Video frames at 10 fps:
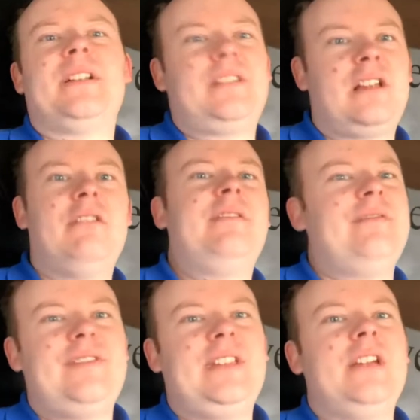my
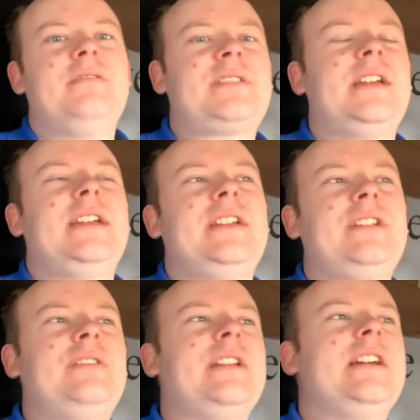current videos, getting
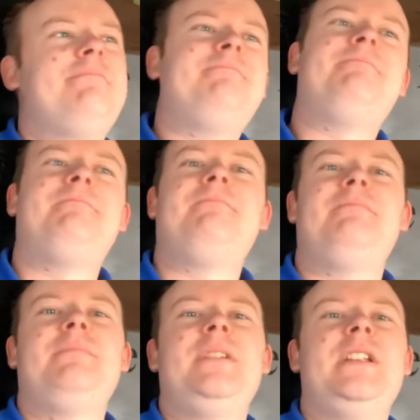in on it,
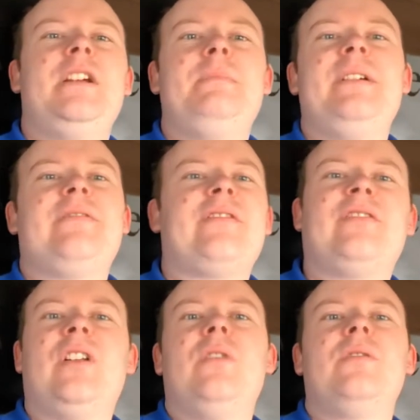you know, a bit of
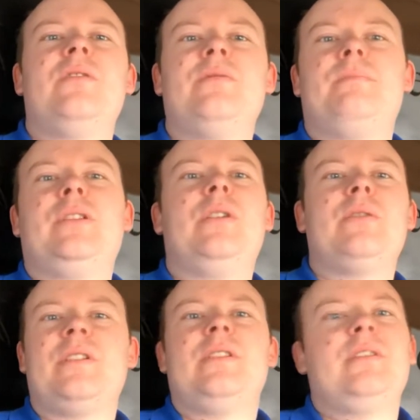a
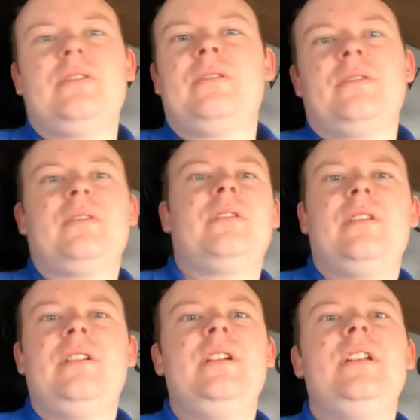blog,
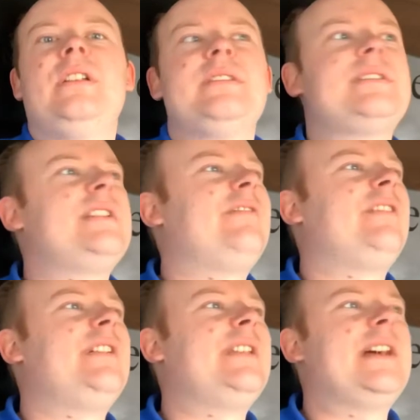you know, and
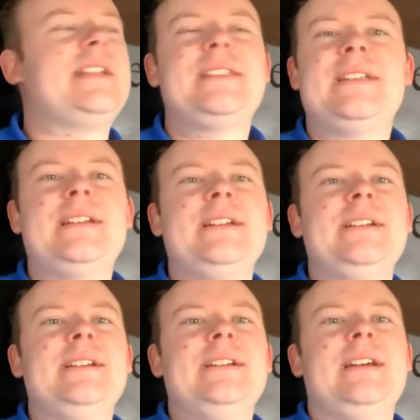stuff like that.
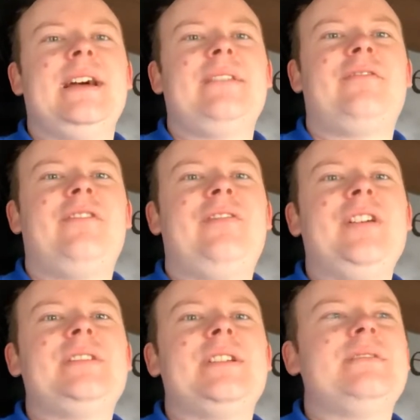And for
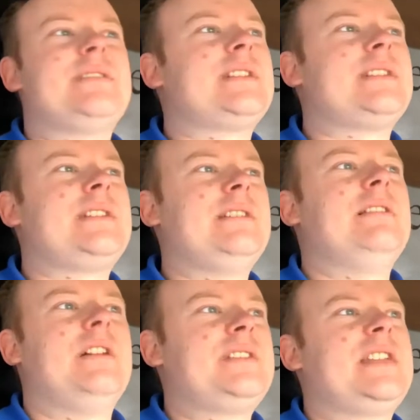photos, because I do
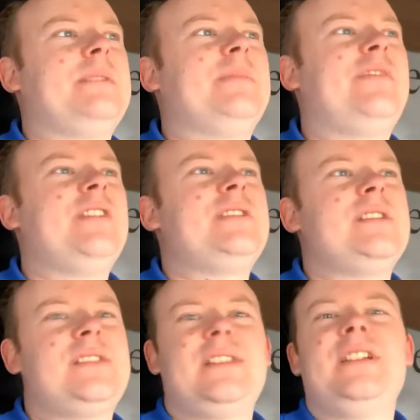like taking my
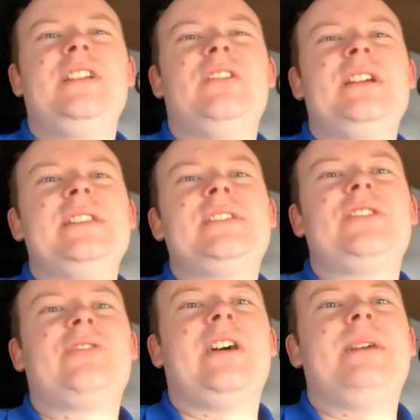photos. I know you got
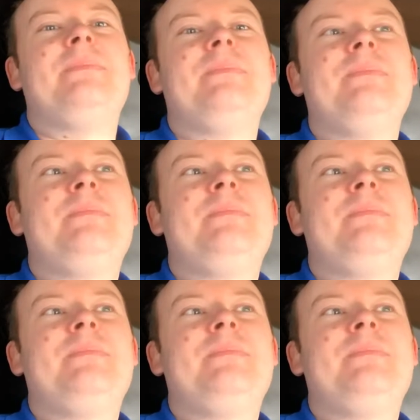Instagram,